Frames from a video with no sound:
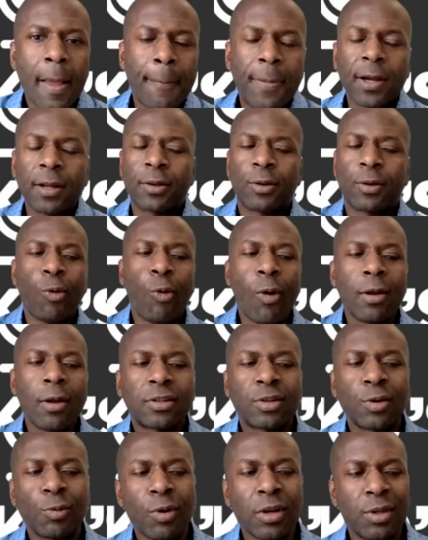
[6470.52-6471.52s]
But
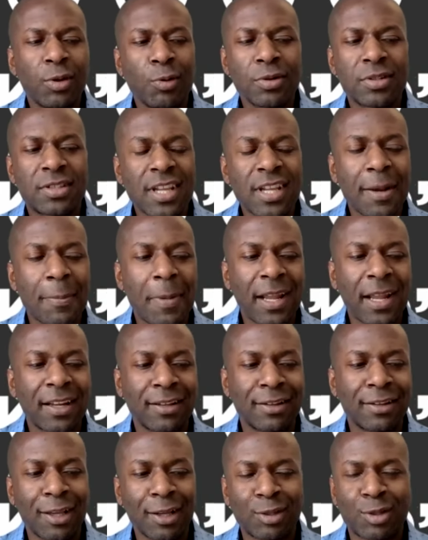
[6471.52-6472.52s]
going to what you were saying about
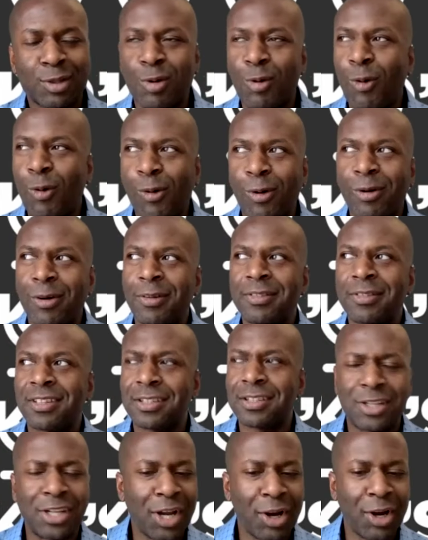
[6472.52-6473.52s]
electoral,
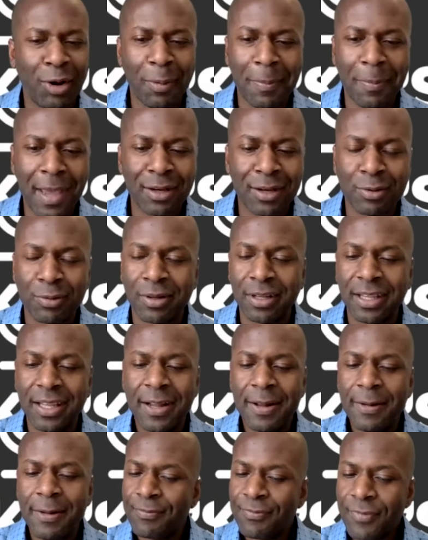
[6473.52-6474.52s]
the gerrymandering,
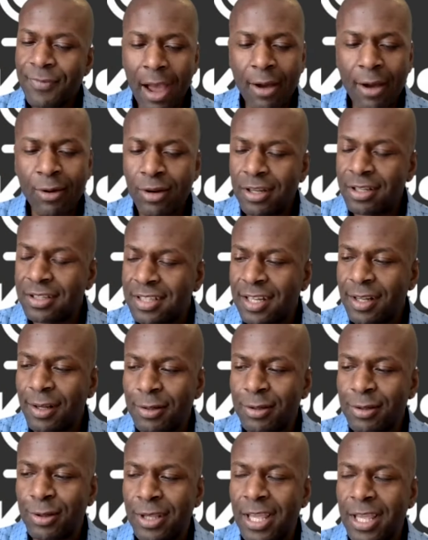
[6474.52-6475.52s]
I want to
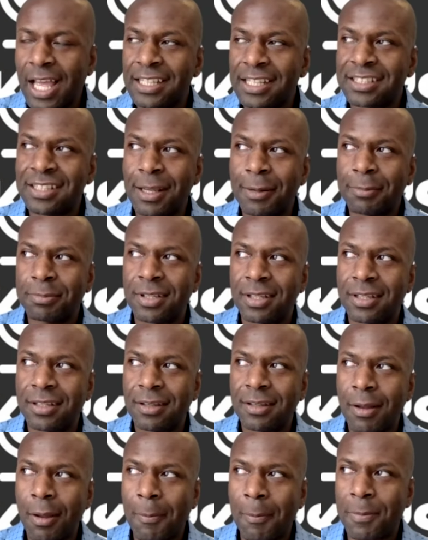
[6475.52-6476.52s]
tell you guys
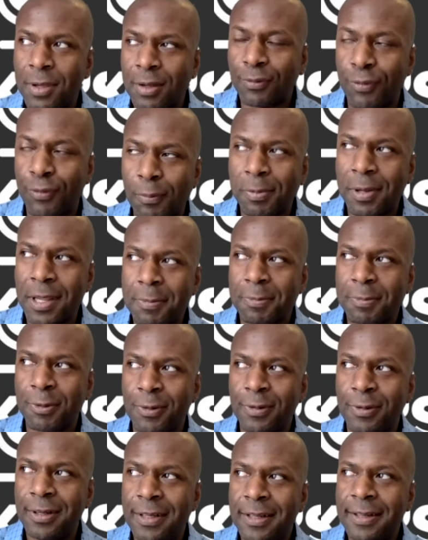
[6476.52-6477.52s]
something on Beautiful
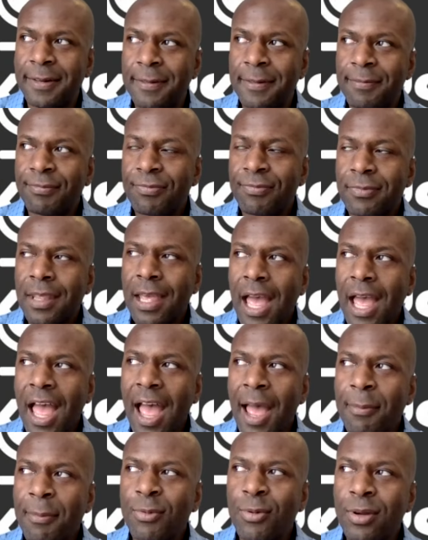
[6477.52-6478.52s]
People.
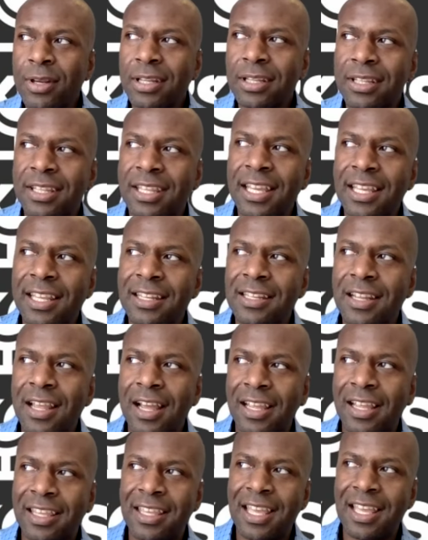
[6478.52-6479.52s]
I'm going to get
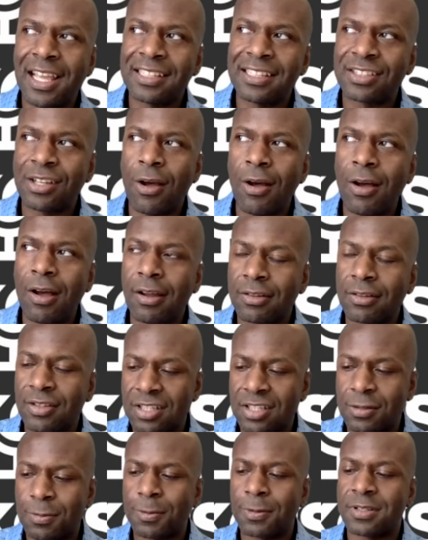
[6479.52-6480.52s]
a guest on
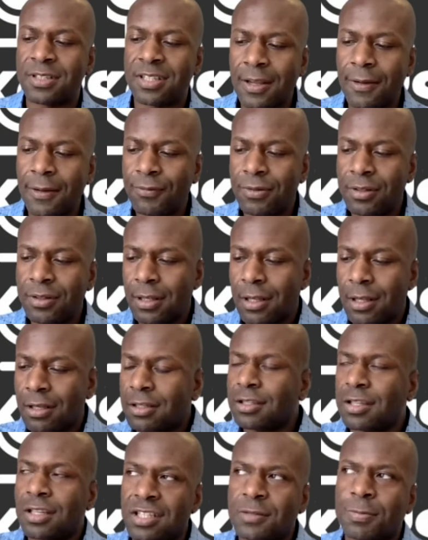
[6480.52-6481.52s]
to
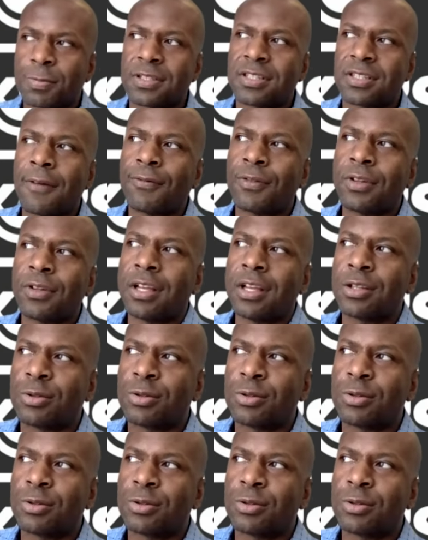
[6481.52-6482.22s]
specifically